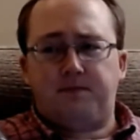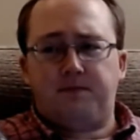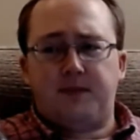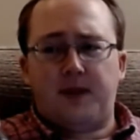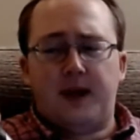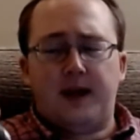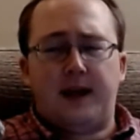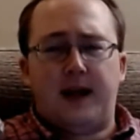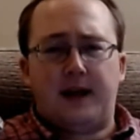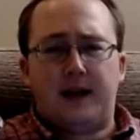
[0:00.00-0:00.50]

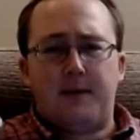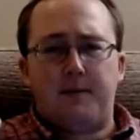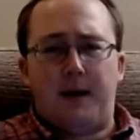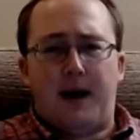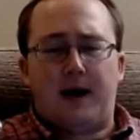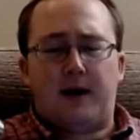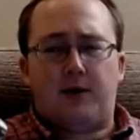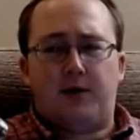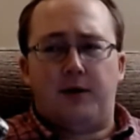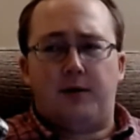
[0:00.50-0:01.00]
getting
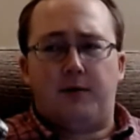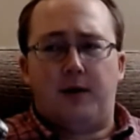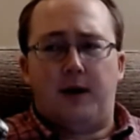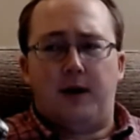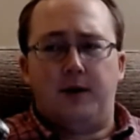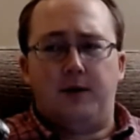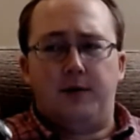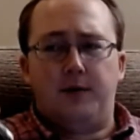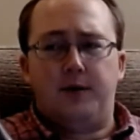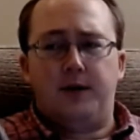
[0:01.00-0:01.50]
back on the
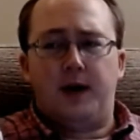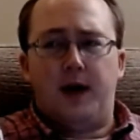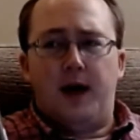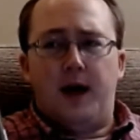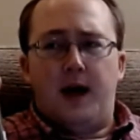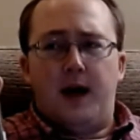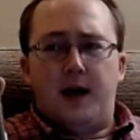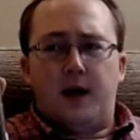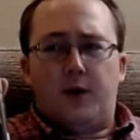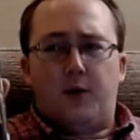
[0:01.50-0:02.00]
road,
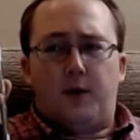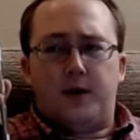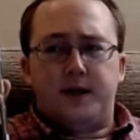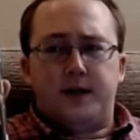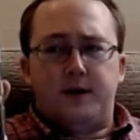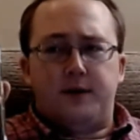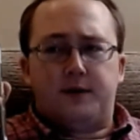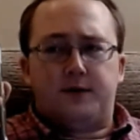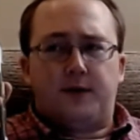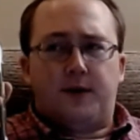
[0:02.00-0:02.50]
quite a
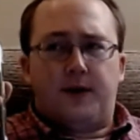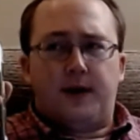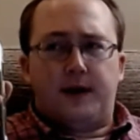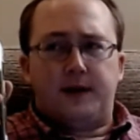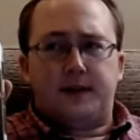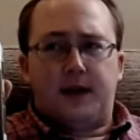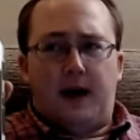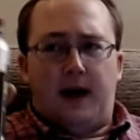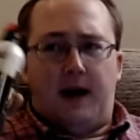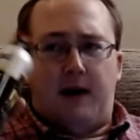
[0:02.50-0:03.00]
useful thing
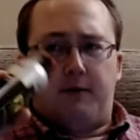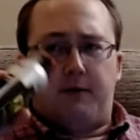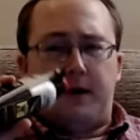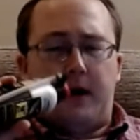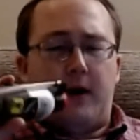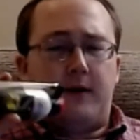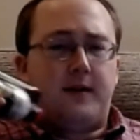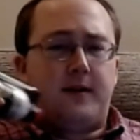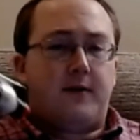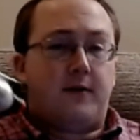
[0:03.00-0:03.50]
to have. Now,
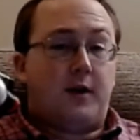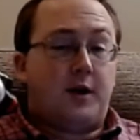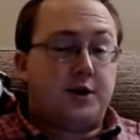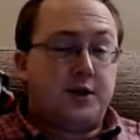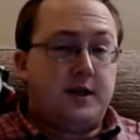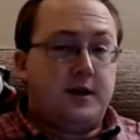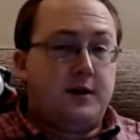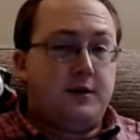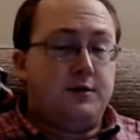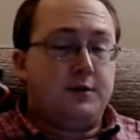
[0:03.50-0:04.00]
I've never
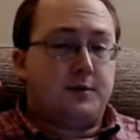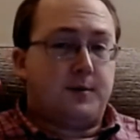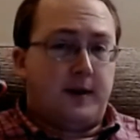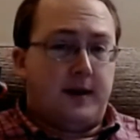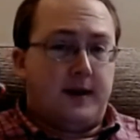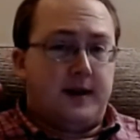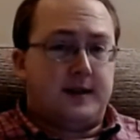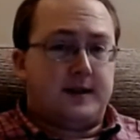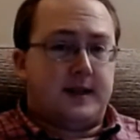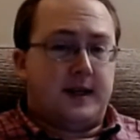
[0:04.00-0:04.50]
actually used one of
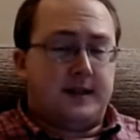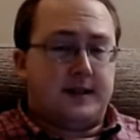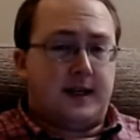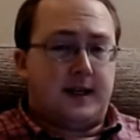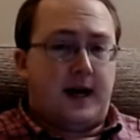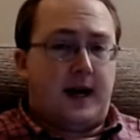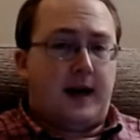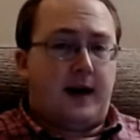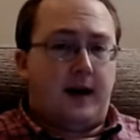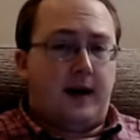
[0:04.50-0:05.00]
these things in
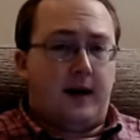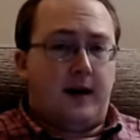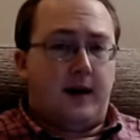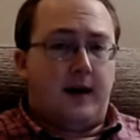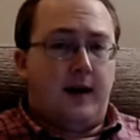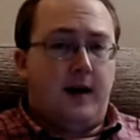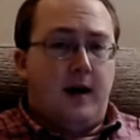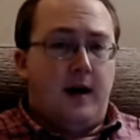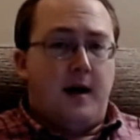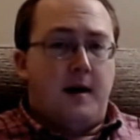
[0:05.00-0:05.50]
anger,
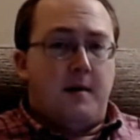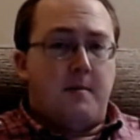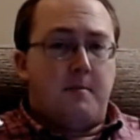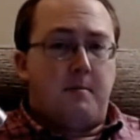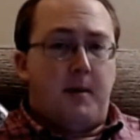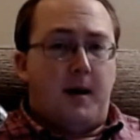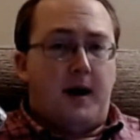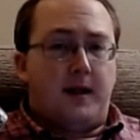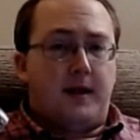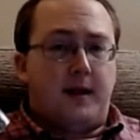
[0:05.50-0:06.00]

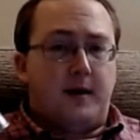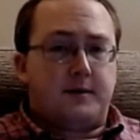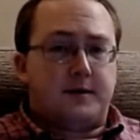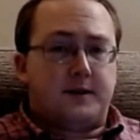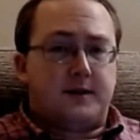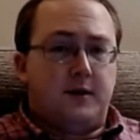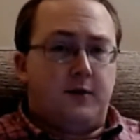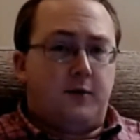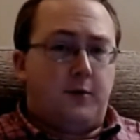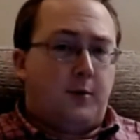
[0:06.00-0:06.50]
but there was a
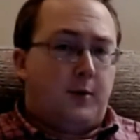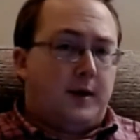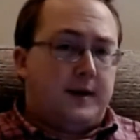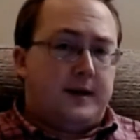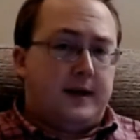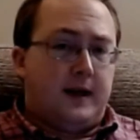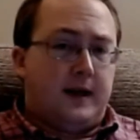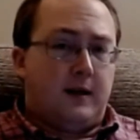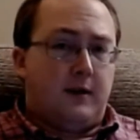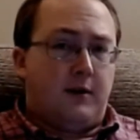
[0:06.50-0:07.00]
2-for-1
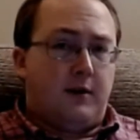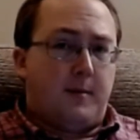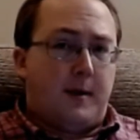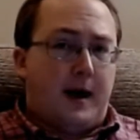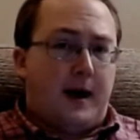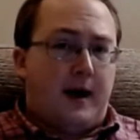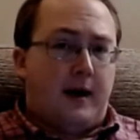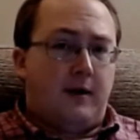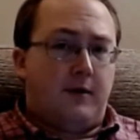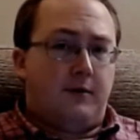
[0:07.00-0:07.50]
deal on them at
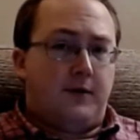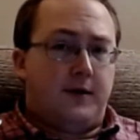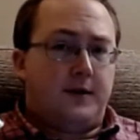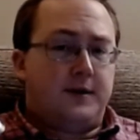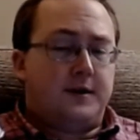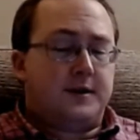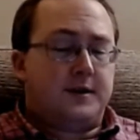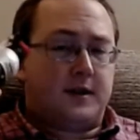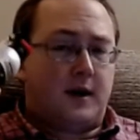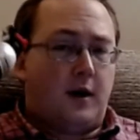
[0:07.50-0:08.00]
Halfords,
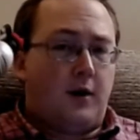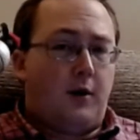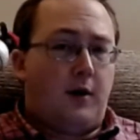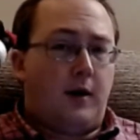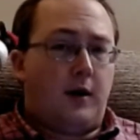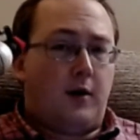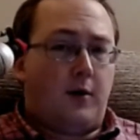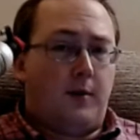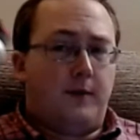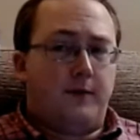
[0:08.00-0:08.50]
so I
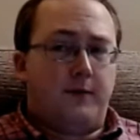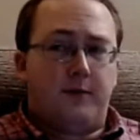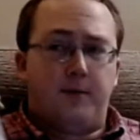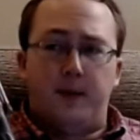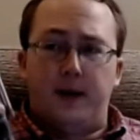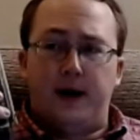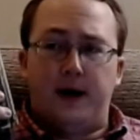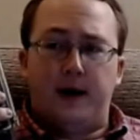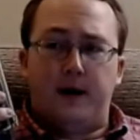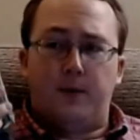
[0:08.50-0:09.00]
got one for
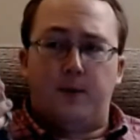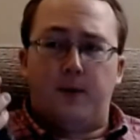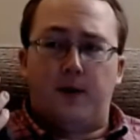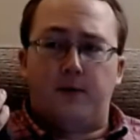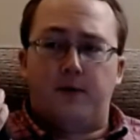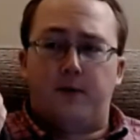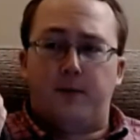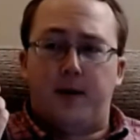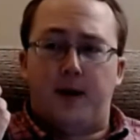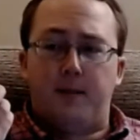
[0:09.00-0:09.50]
me, one
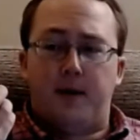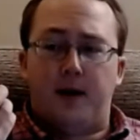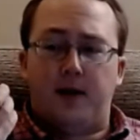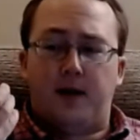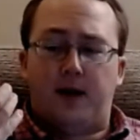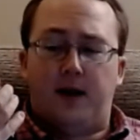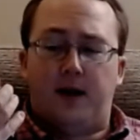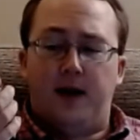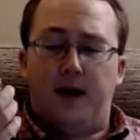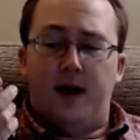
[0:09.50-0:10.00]
for my
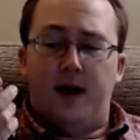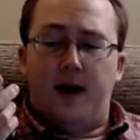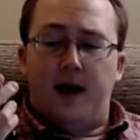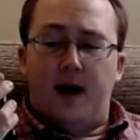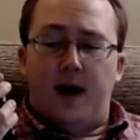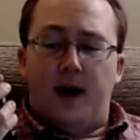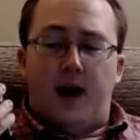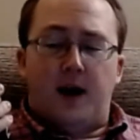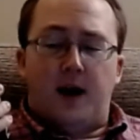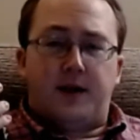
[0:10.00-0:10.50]
mother.
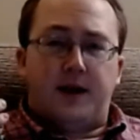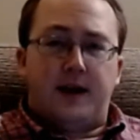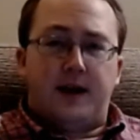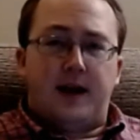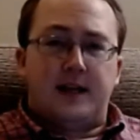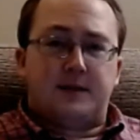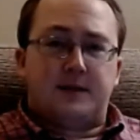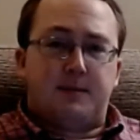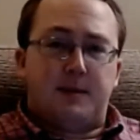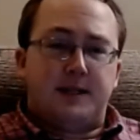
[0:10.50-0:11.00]
I think
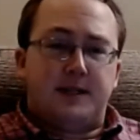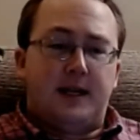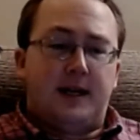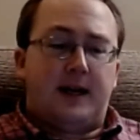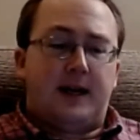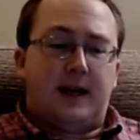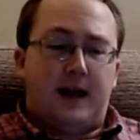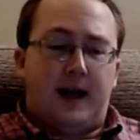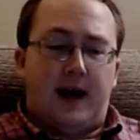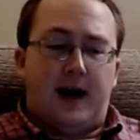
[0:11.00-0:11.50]
it's
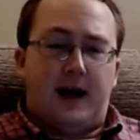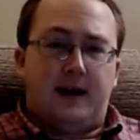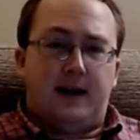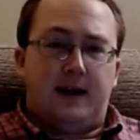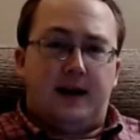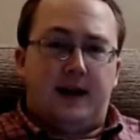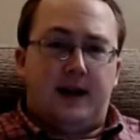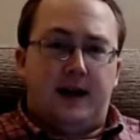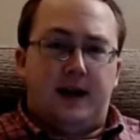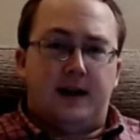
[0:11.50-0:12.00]
particularly
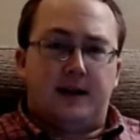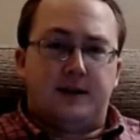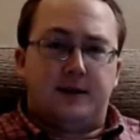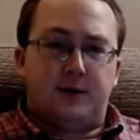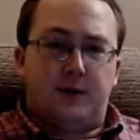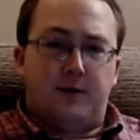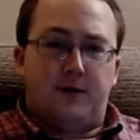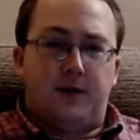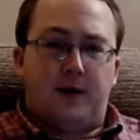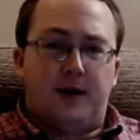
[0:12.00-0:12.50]
handy
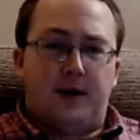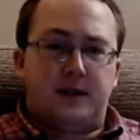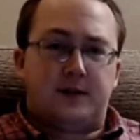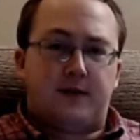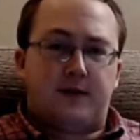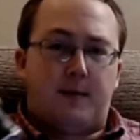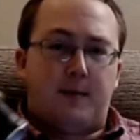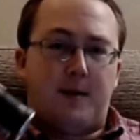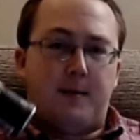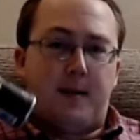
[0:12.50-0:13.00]
to advise
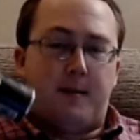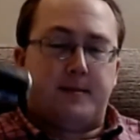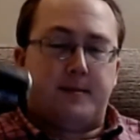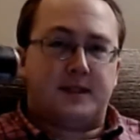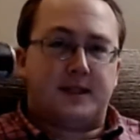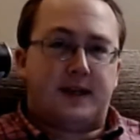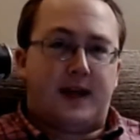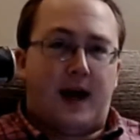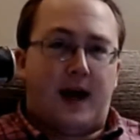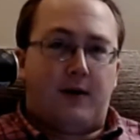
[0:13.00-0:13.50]
family members
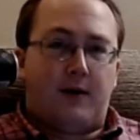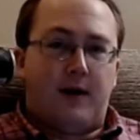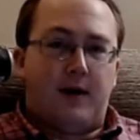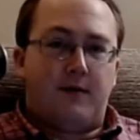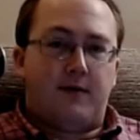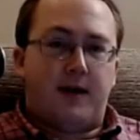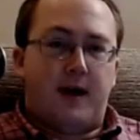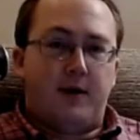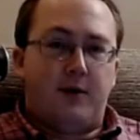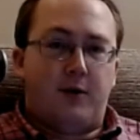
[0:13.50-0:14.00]
to carry
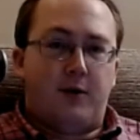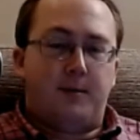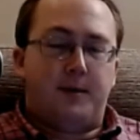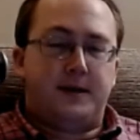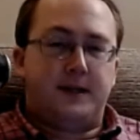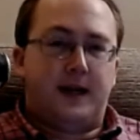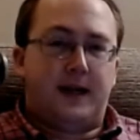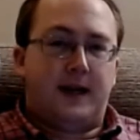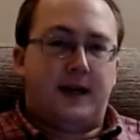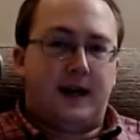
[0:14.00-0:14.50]
if they're not
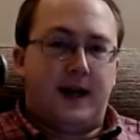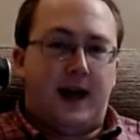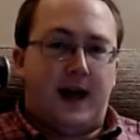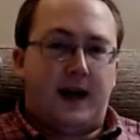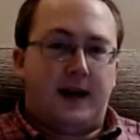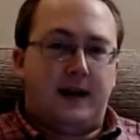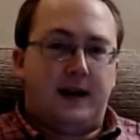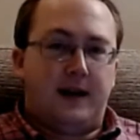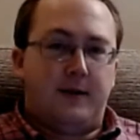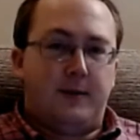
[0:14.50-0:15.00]
particularly
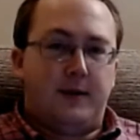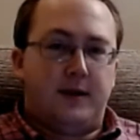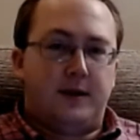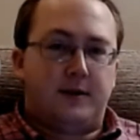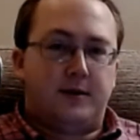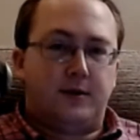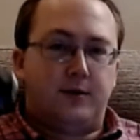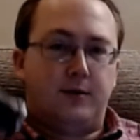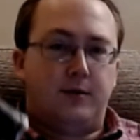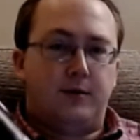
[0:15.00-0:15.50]
handy with the
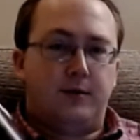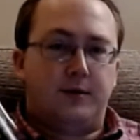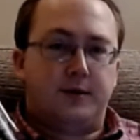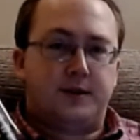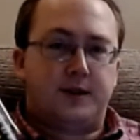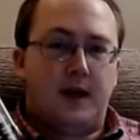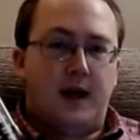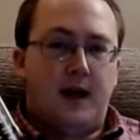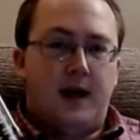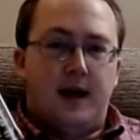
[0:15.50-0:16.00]

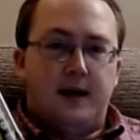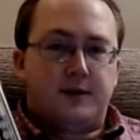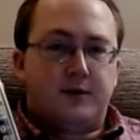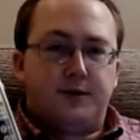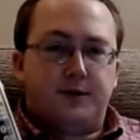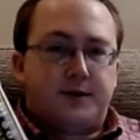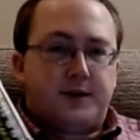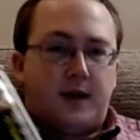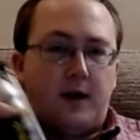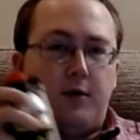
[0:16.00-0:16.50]
tools. It's
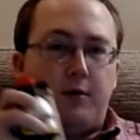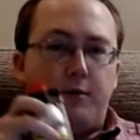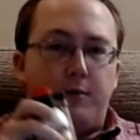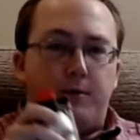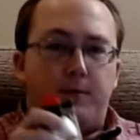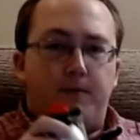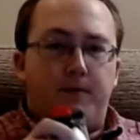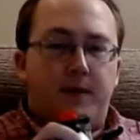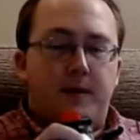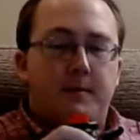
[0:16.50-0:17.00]
also
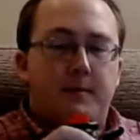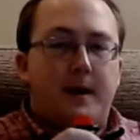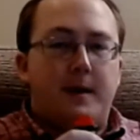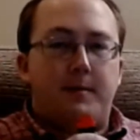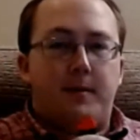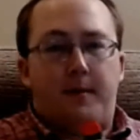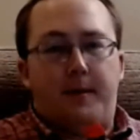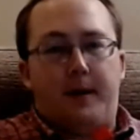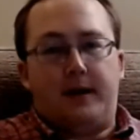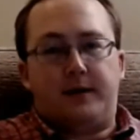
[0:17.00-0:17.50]
the
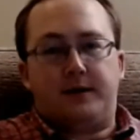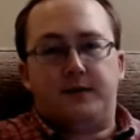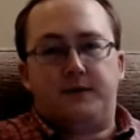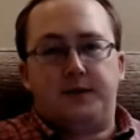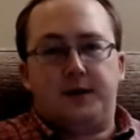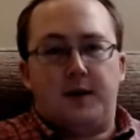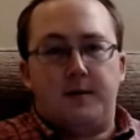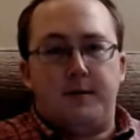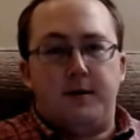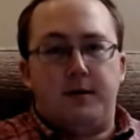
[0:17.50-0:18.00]
minimum amount of
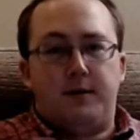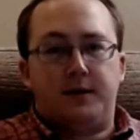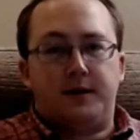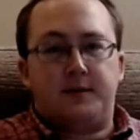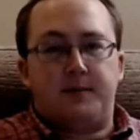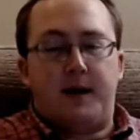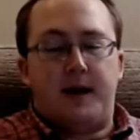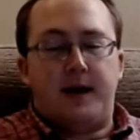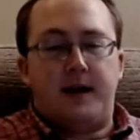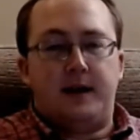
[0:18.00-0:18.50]
time you can
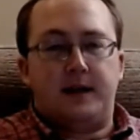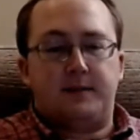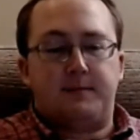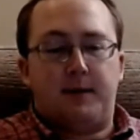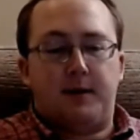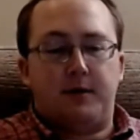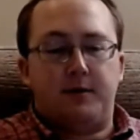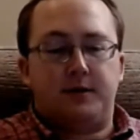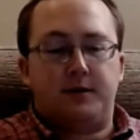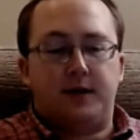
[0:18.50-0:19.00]
spend
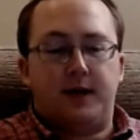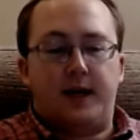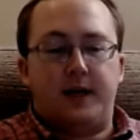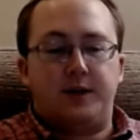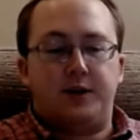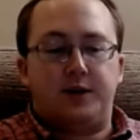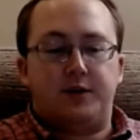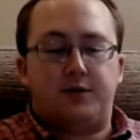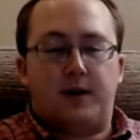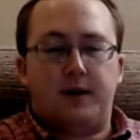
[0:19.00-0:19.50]
exposed to
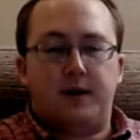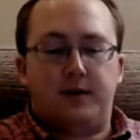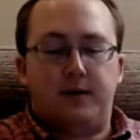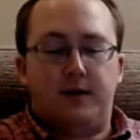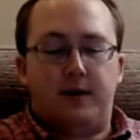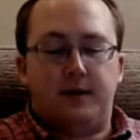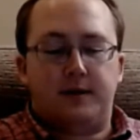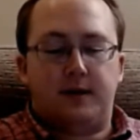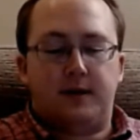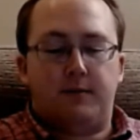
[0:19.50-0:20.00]
danger trying to do
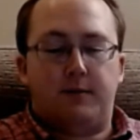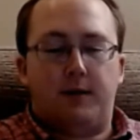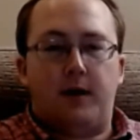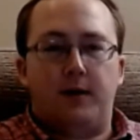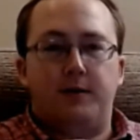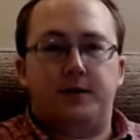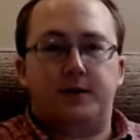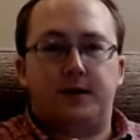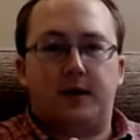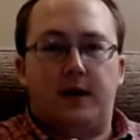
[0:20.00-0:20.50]
this at the
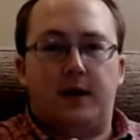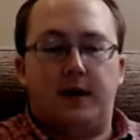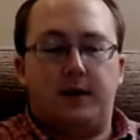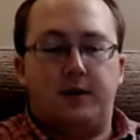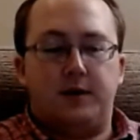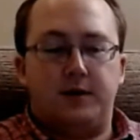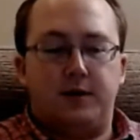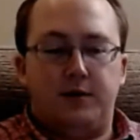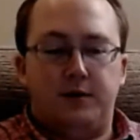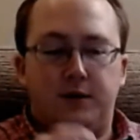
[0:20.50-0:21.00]
roadside,
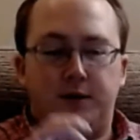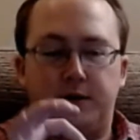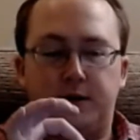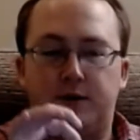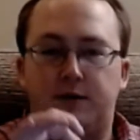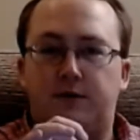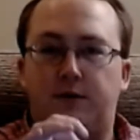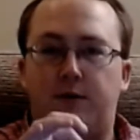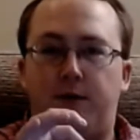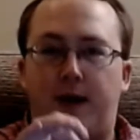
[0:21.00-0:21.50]
because you just
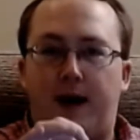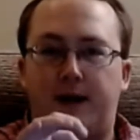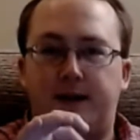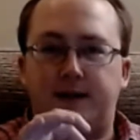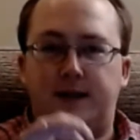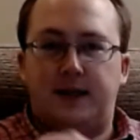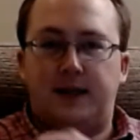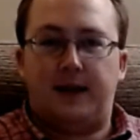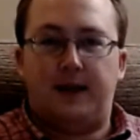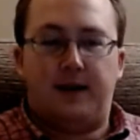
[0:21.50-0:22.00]
screw that
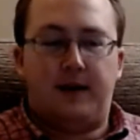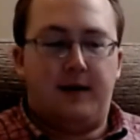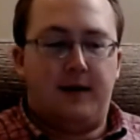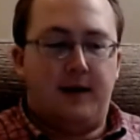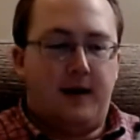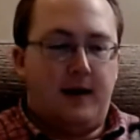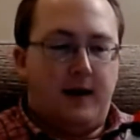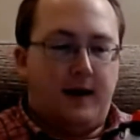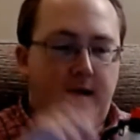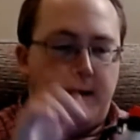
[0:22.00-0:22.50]
in,
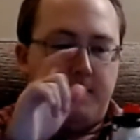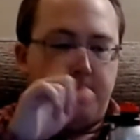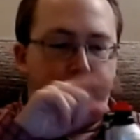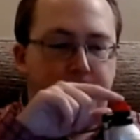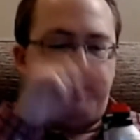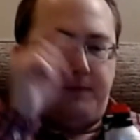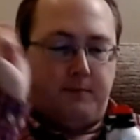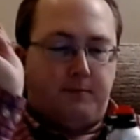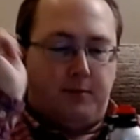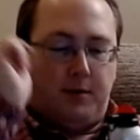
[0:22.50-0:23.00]

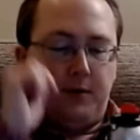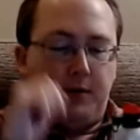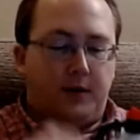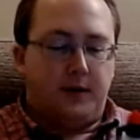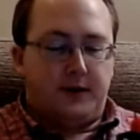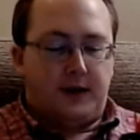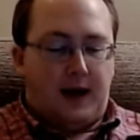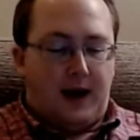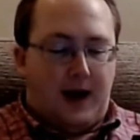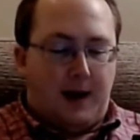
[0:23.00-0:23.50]
pull the
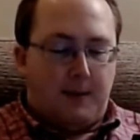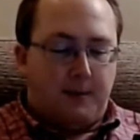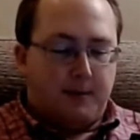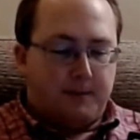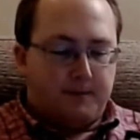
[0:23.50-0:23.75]
tab,